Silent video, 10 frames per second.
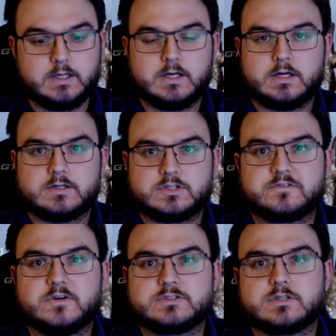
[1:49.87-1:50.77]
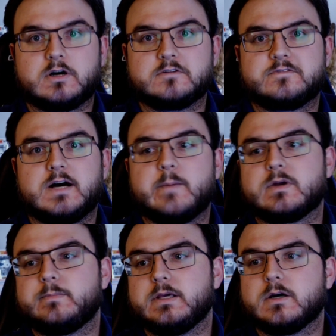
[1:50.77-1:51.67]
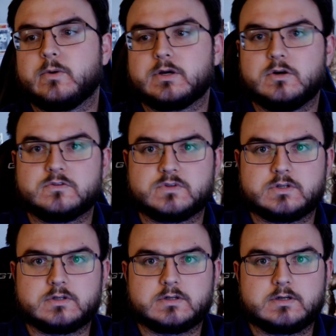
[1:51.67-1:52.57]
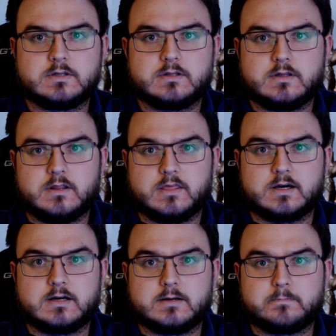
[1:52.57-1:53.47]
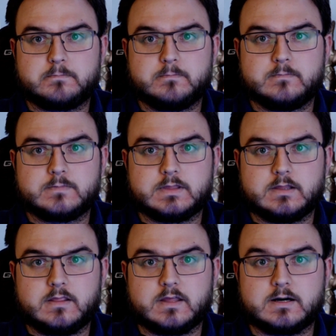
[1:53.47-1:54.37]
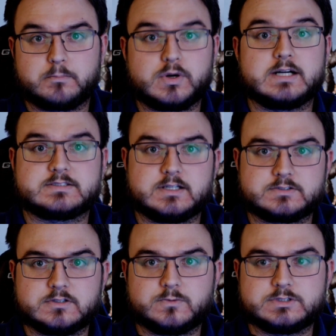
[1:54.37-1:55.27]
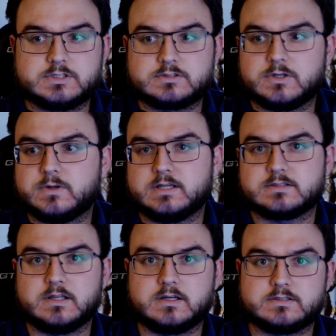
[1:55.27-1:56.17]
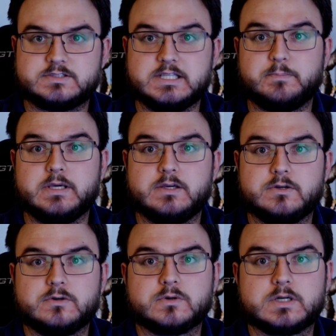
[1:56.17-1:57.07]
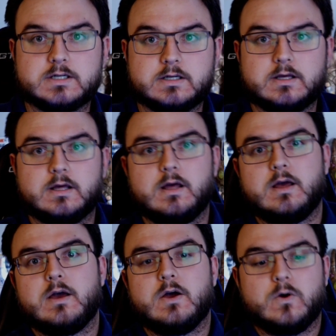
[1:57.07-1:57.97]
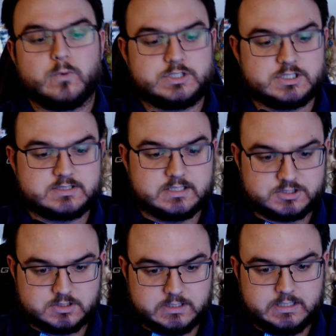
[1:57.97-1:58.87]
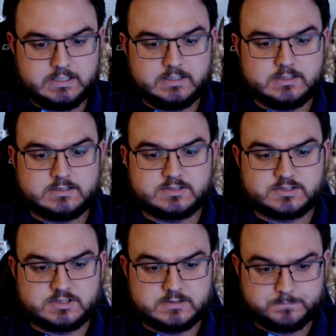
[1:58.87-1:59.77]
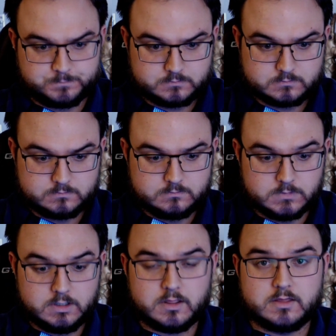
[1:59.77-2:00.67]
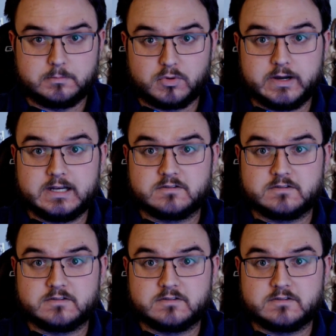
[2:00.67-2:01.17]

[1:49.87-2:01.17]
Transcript: So first off, I'm going to be going over the processor, which is known as the CPU, which essentially is the brain of the